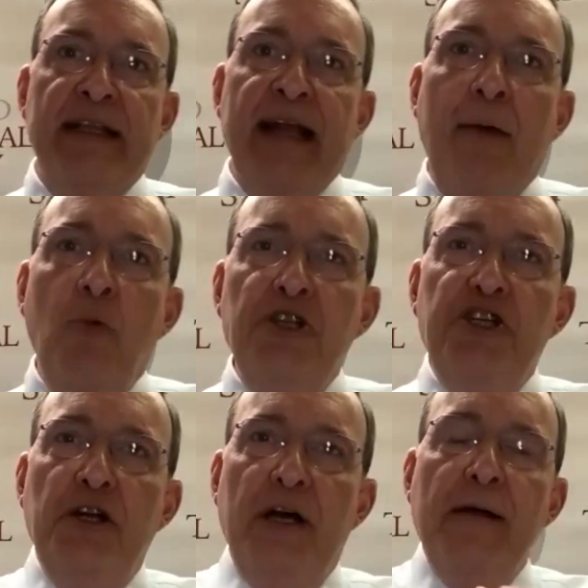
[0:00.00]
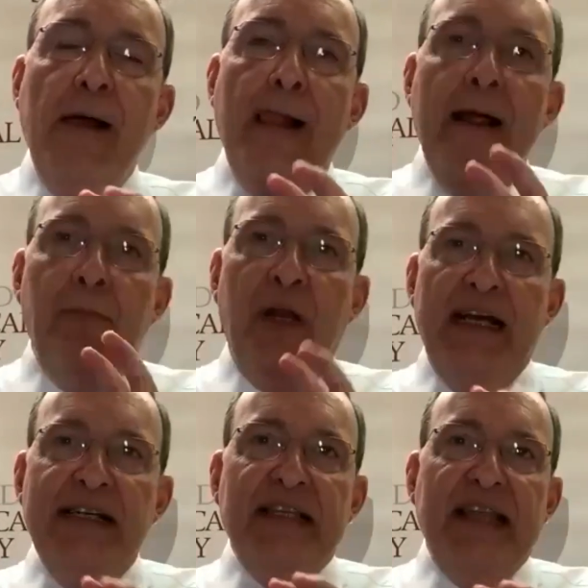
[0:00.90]
And then I want you to
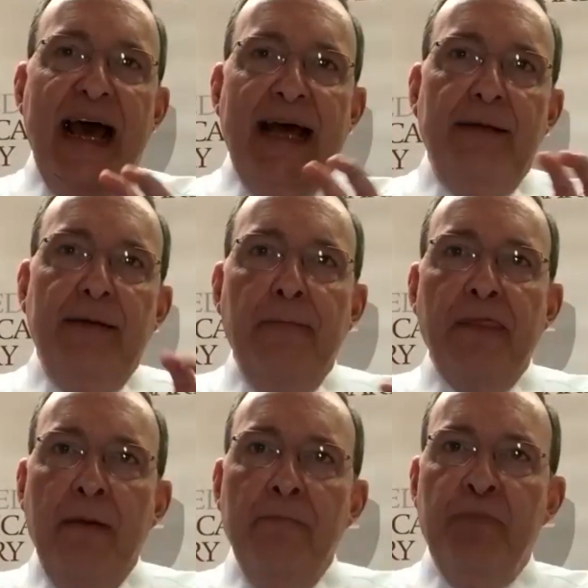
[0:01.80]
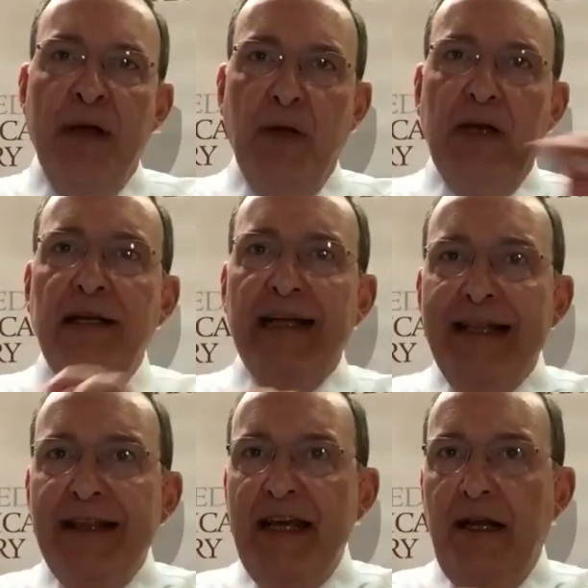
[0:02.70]
place that biblically,
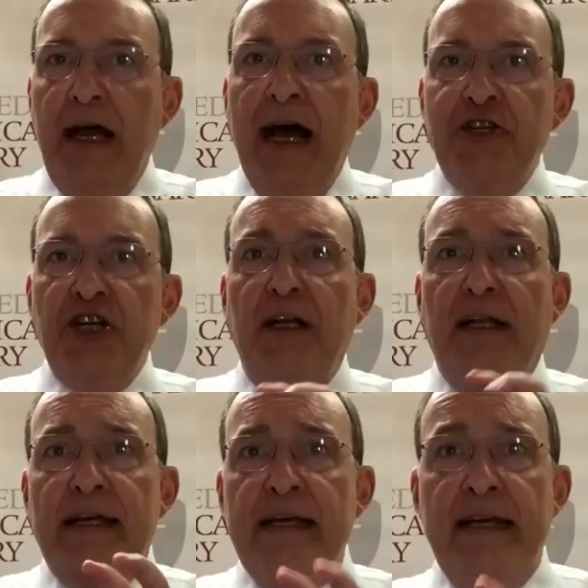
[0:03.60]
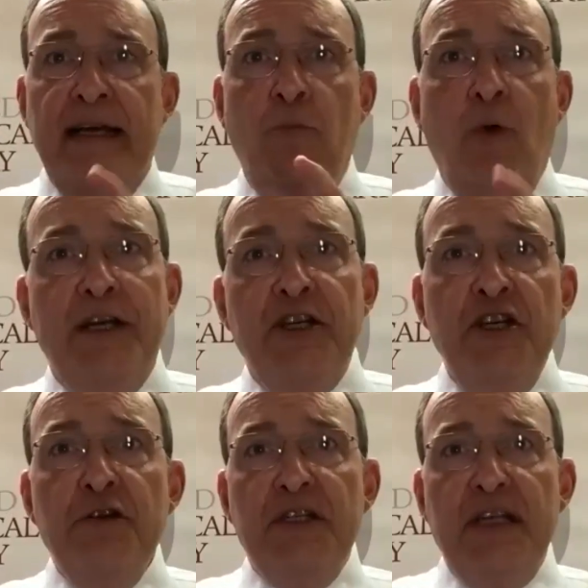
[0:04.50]
theologically, in what
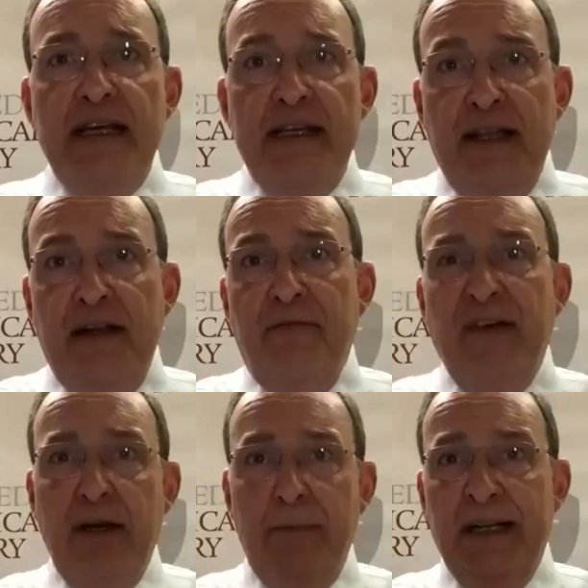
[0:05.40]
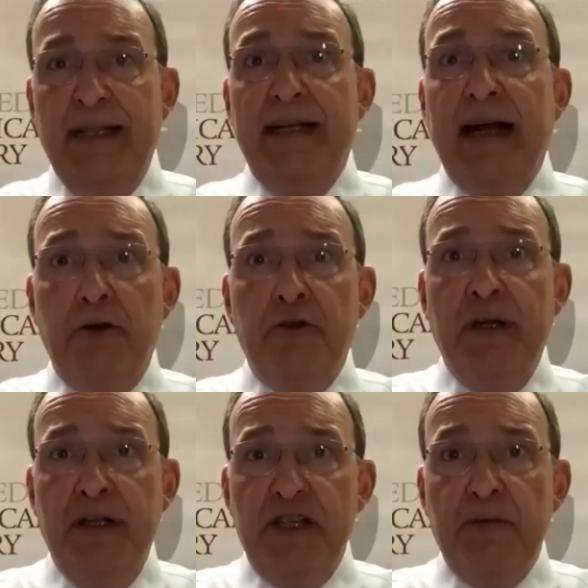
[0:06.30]
you see the development of the
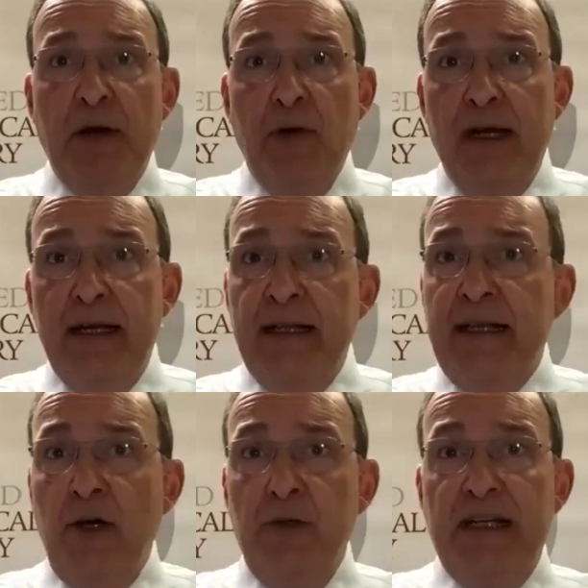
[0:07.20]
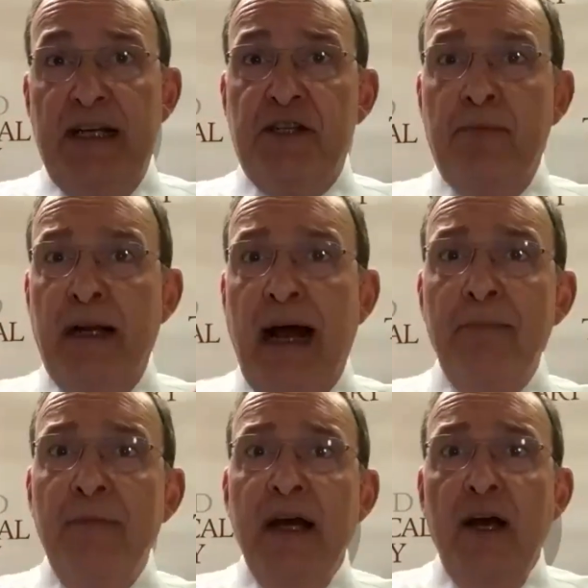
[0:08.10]
doctrine of the Spirit in the Old Testament.
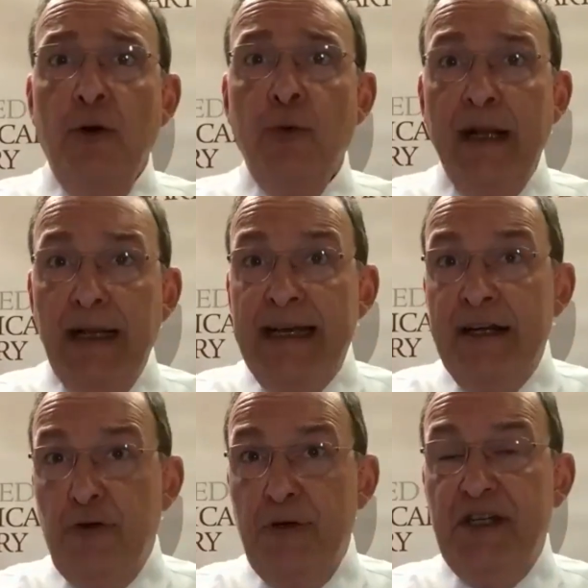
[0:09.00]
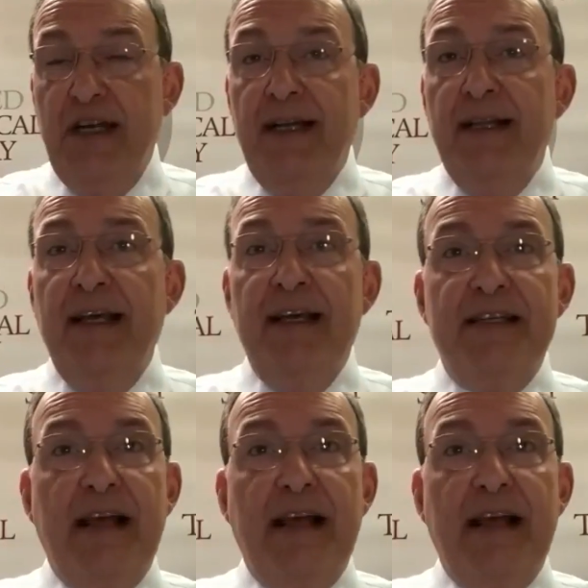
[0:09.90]
I'm really interested in this.